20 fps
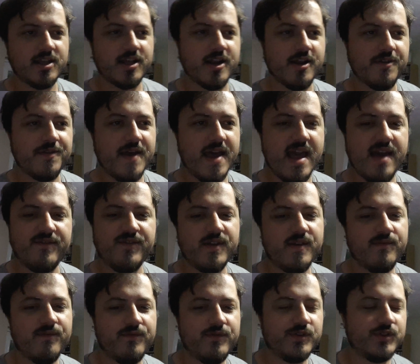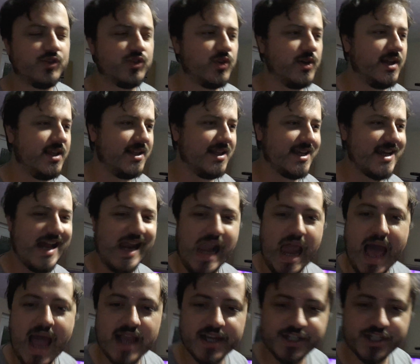You know, the heavy infantry
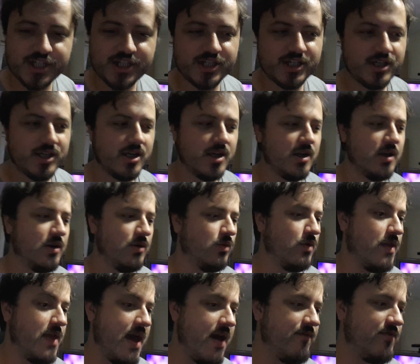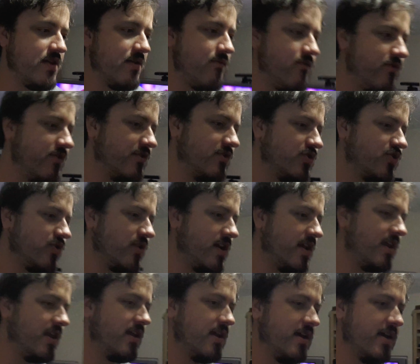clash with heavy
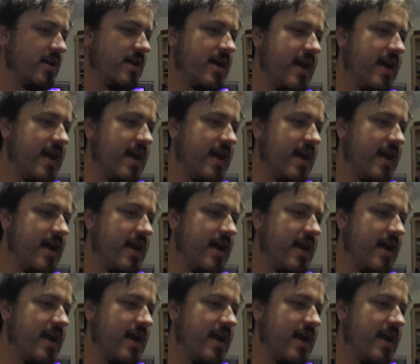infantry,